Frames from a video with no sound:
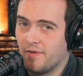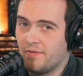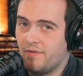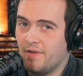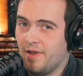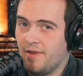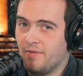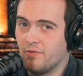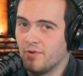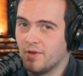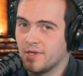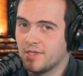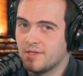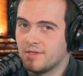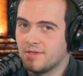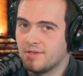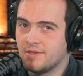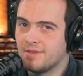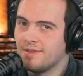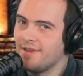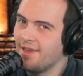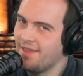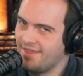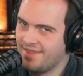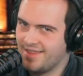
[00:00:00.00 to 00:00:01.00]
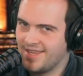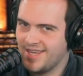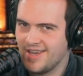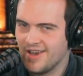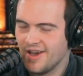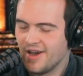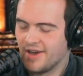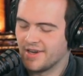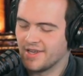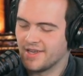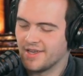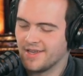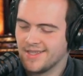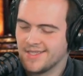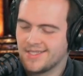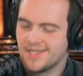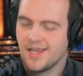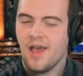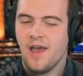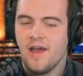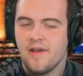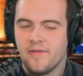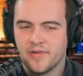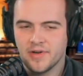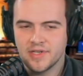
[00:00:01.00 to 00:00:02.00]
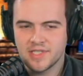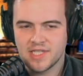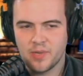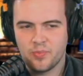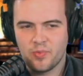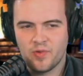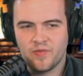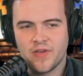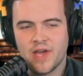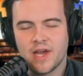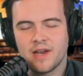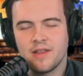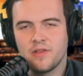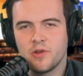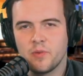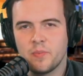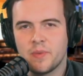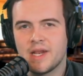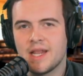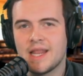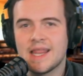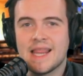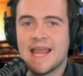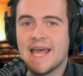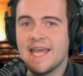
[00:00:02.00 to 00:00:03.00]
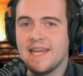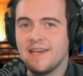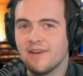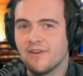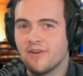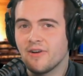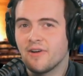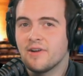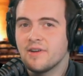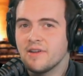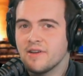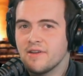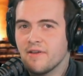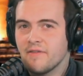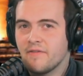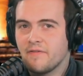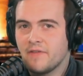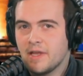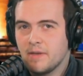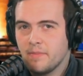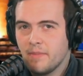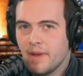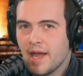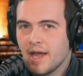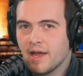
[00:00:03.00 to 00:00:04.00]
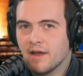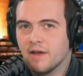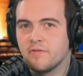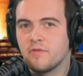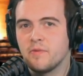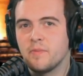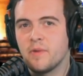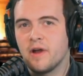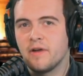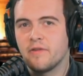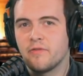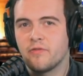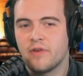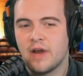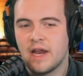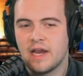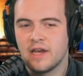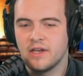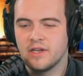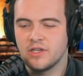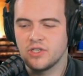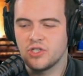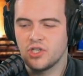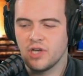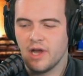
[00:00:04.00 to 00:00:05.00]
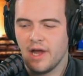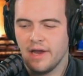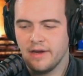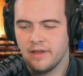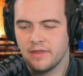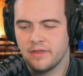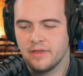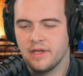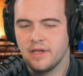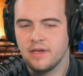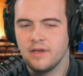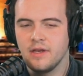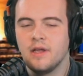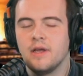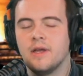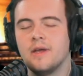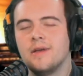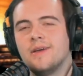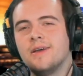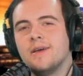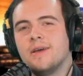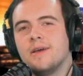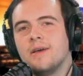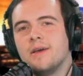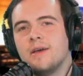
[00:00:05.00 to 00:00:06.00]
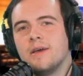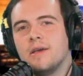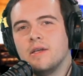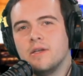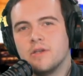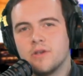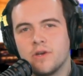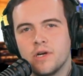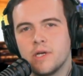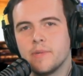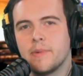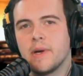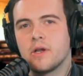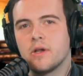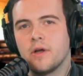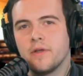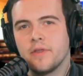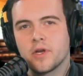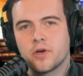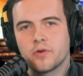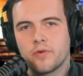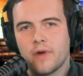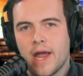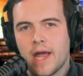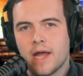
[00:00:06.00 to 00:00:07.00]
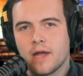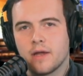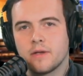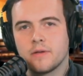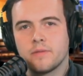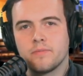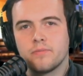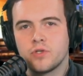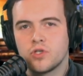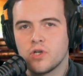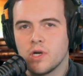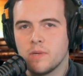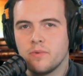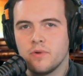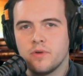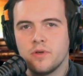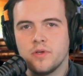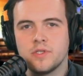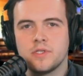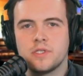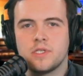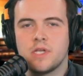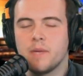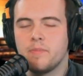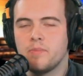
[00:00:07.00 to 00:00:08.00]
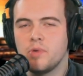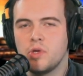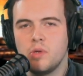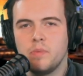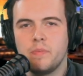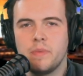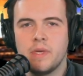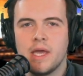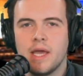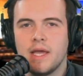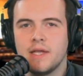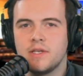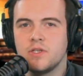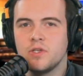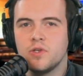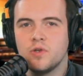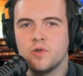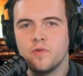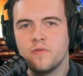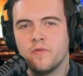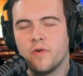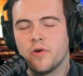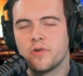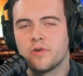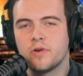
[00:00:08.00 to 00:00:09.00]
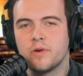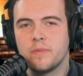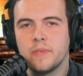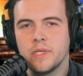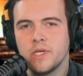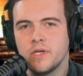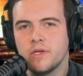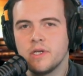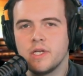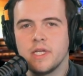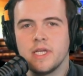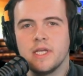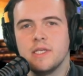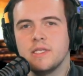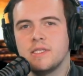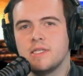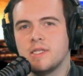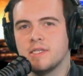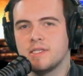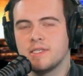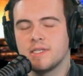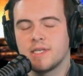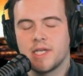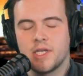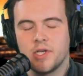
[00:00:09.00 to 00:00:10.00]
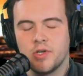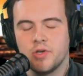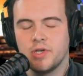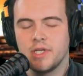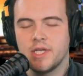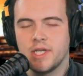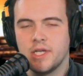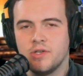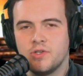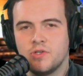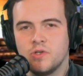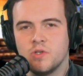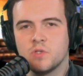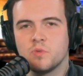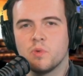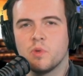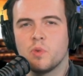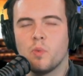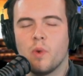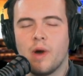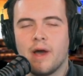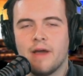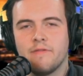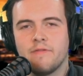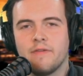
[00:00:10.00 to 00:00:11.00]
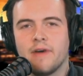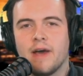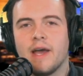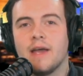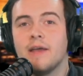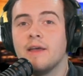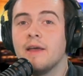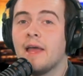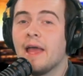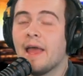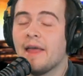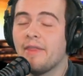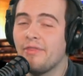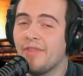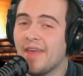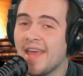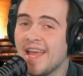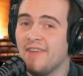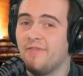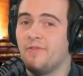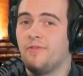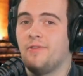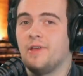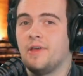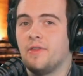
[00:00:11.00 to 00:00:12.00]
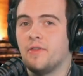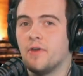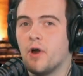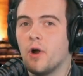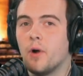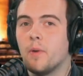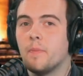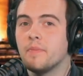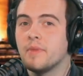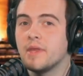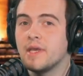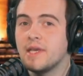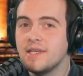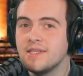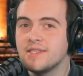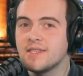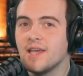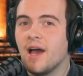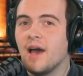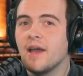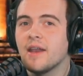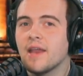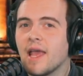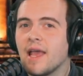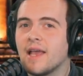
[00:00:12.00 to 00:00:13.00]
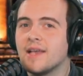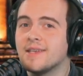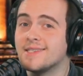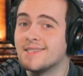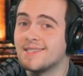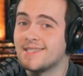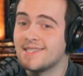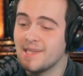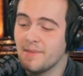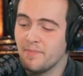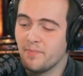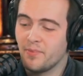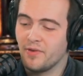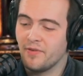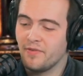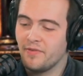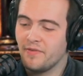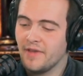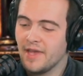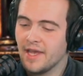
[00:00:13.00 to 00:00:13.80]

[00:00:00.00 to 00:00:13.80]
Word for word: our favorite, the audience. First up, we've got a little bit of lighthearted feedback from our friend Jonathan. You heard about all the crack troubles, W P A two vulnerabilities, the security issues with Wi-Fi. Thankfully, though, he's got a simple